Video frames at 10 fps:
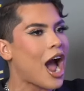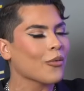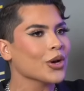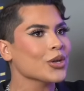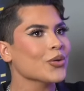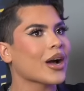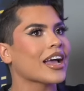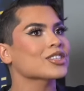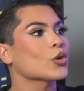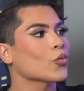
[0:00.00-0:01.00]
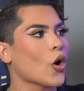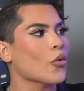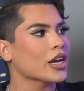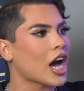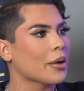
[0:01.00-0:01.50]
How yeah. were you guys
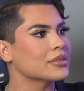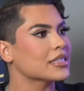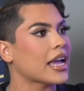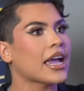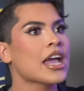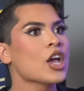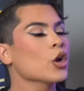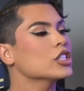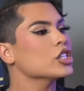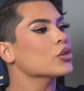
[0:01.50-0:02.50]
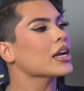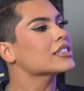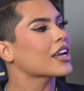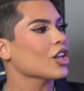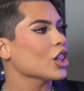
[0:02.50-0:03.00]
growing up? Say, did you
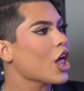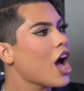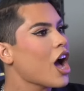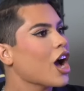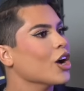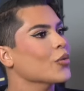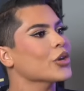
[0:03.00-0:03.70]
guys get along?